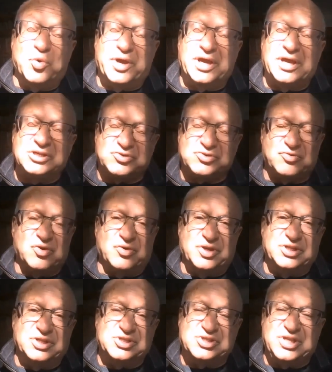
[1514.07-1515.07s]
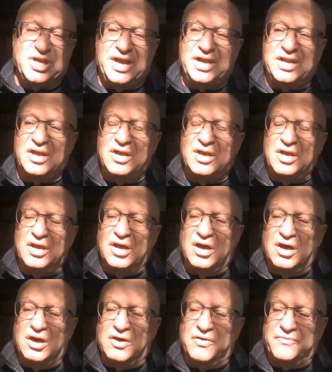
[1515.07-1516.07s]
has grown in the state,
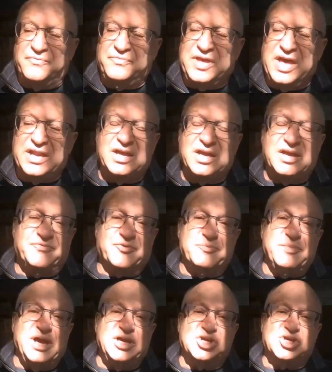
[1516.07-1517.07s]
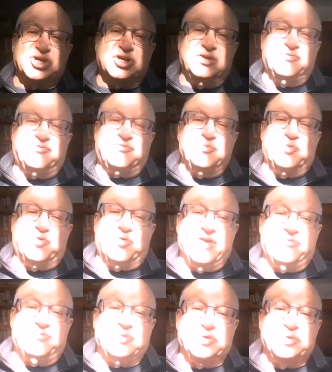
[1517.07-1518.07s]
of getting information from
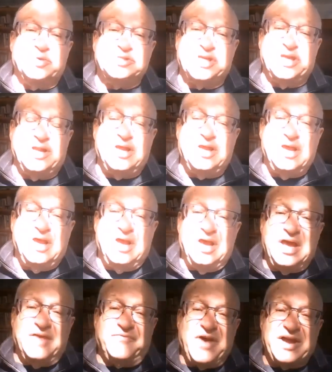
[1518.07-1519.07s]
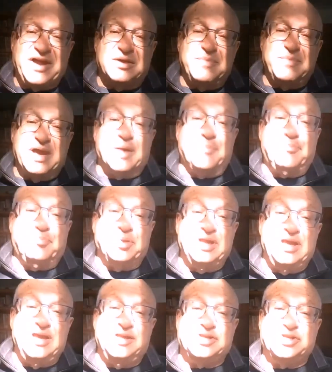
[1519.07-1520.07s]
craft brewers. And if I could make a
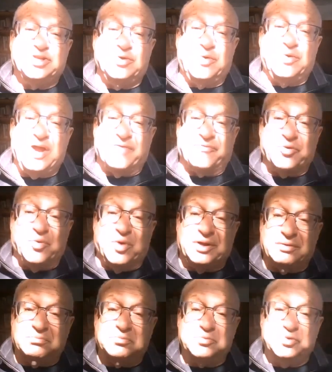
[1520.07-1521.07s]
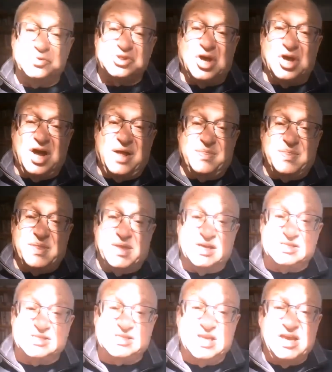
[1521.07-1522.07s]
plea to everyone who's on
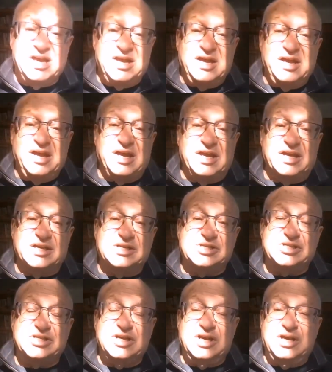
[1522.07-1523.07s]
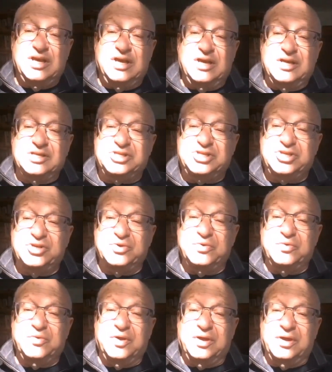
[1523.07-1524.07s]
this, is
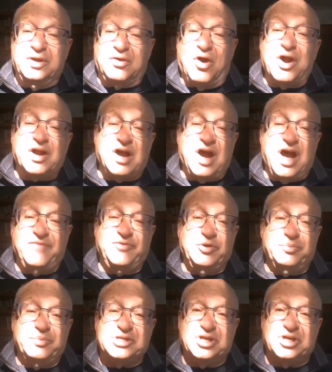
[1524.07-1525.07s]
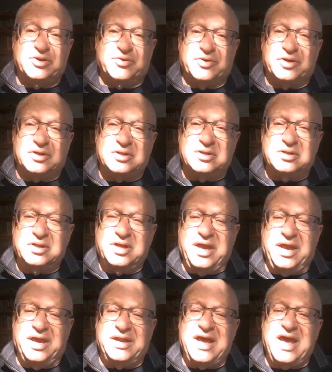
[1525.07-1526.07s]
to archive your material
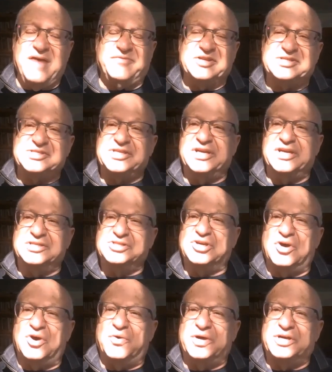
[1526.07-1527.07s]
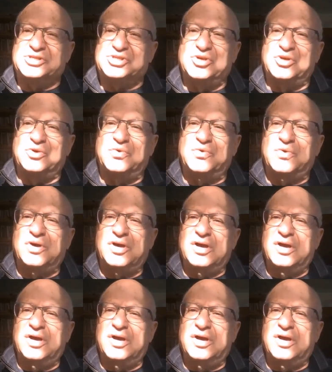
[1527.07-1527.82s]
and have it sent to OSU.